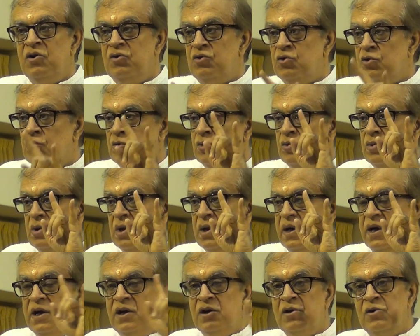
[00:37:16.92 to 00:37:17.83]

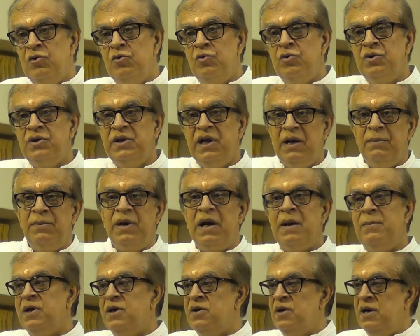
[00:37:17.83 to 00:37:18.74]
to include the
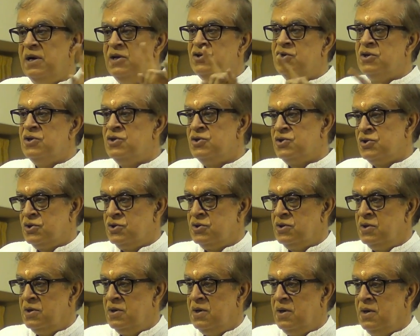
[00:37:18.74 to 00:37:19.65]
Abrahamic religions
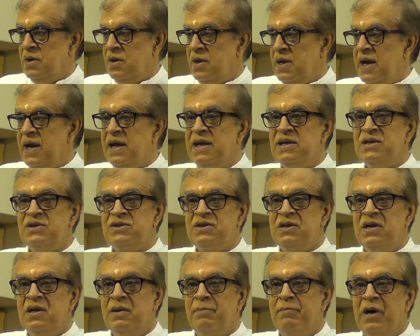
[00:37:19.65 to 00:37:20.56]

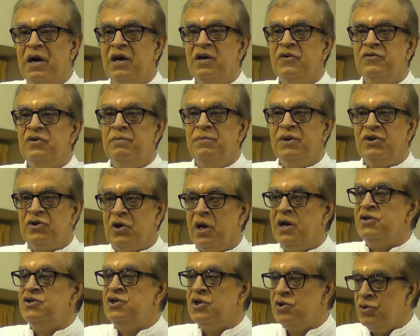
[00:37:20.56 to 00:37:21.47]
as part of the
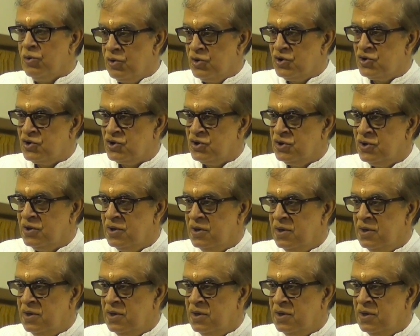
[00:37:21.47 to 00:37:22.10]
mythology course.